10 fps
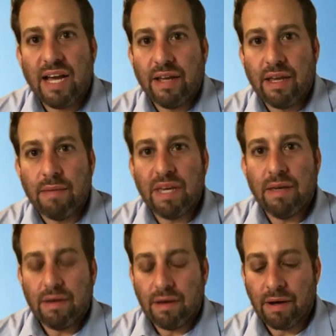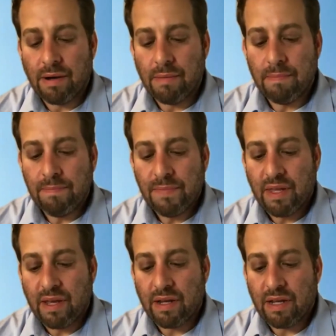Amy
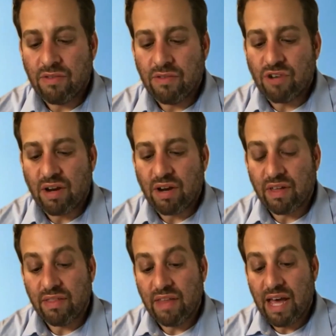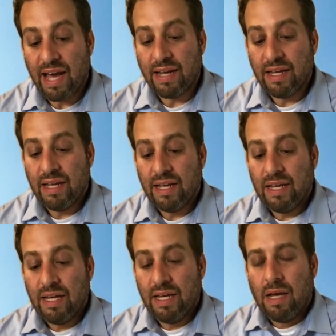and Jonathan, that
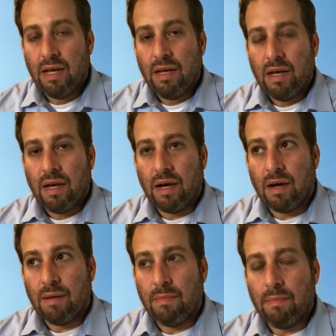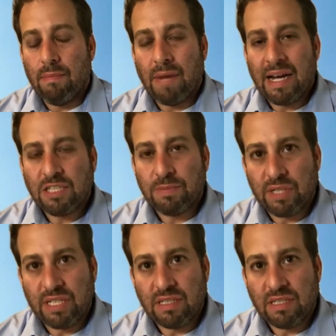my
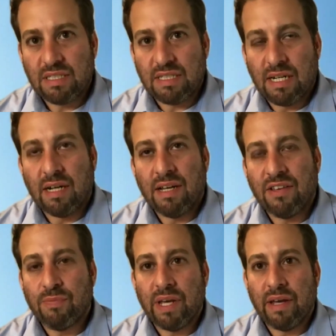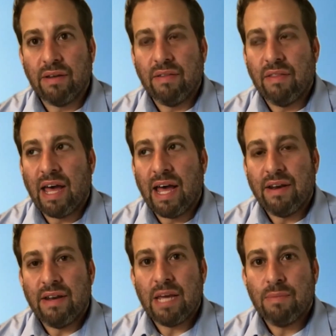experience has been that
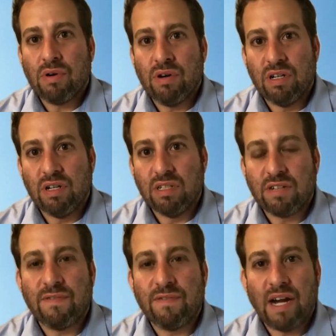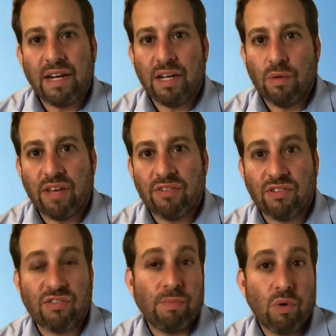neighborhoods are finding ways to
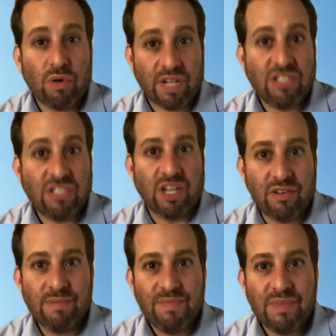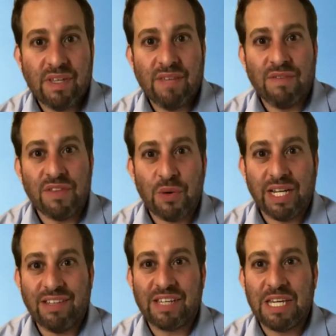support each other, even though we need
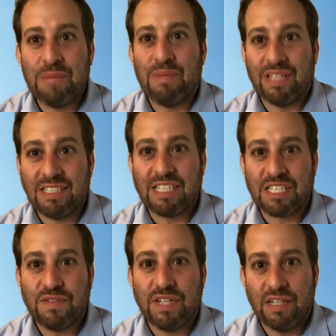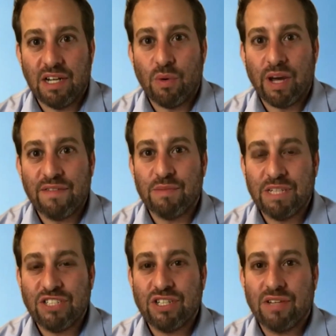to keep at least 6 feet away from
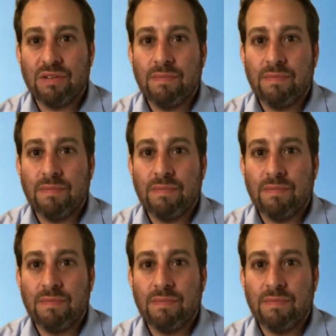each other.